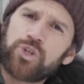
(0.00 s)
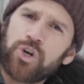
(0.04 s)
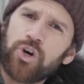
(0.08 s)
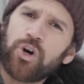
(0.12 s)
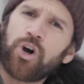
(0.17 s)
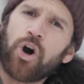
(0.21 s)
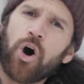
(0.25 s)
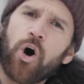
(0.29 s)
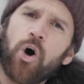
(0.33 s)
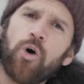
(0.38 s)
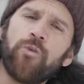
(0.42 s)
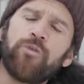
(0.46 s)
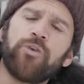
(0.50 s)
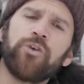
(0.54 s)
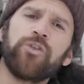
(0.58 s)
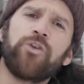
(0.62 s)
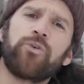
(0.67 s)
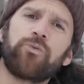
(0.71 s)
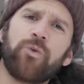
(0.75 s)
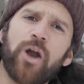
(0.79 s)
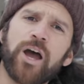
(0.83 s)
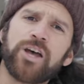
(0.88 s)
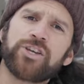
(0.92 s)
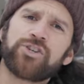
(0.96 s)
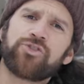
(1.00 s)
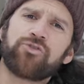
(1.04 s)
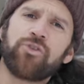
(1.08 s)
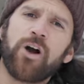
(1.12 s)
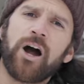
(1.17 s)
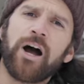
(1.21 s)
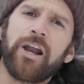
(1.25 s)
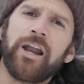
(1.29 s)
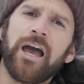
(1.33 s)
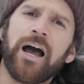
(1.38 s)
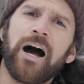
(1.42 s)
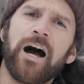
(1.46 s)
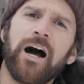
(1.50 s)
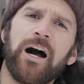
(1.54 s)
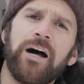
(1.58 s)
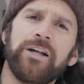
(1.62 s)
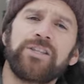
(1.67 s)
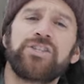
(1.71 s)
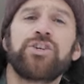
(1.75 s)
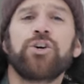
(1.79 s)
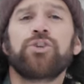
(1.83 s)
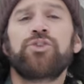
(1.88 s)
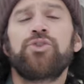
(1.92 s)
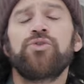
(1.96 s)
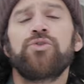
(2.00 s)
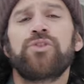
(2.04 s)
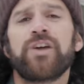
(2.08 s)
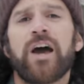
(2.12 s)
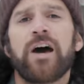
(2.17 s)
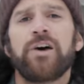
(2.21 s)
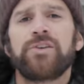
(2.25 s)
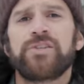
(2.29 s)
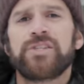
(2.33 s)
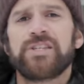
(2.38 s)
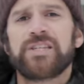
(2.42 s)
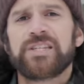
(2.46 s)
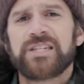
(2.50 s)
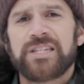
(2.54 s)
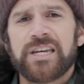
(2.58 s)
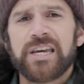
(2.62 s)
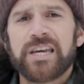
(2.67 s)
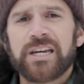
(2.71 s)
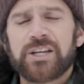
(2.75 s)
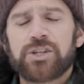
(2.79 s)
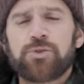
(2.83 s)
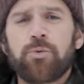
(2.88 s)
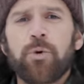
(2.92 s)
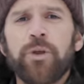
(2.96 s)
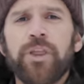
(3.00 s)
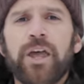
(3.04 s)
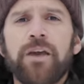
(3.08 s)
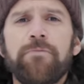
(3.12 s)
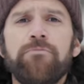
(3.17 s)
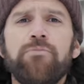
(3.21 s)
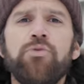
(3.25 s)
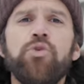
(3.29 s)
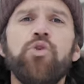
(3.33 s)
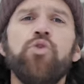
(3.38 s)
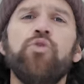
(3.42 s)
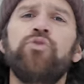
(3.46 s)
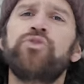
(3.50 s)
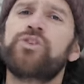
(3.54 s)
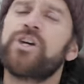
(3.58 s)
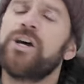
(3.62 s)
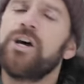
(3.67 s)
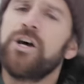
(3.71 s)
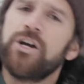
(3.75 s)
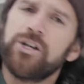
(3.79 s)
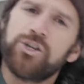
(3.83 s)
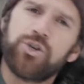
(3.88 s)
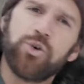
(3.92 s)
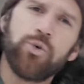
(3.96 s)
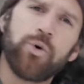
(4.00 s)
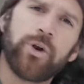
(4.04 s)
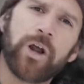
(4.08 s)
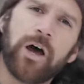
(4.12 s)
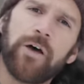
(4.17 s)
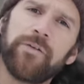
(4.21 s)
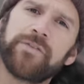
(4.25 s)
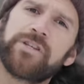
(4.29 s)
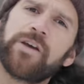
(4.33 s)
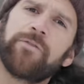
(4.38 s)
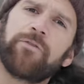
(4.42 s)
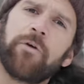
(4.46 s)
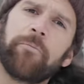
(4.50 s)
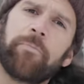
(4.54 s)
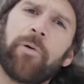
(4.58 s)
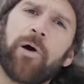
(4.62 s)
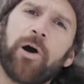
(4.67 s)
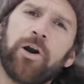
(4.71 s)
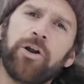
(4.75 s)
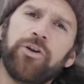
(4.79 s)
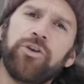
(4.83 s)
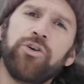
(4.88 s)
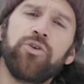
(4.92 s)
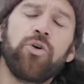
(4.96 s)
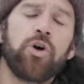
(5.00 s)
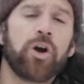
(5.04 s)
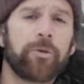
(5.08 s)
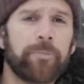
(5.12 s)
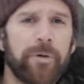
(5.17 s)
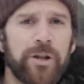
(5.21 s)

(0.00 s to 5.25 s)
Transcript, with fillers: took over the restaurant until 2006 when they moved to a different part of New York,